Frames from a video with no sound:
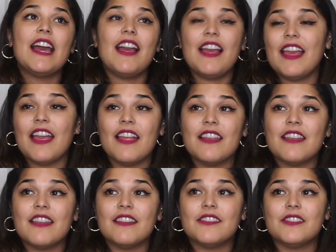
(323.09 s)

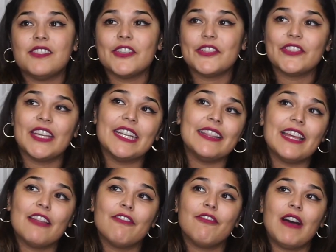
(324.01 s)
And just getting
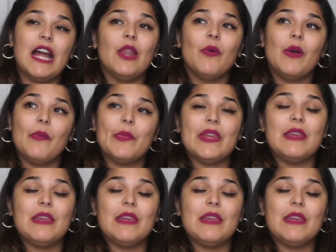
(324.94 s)
that follow-up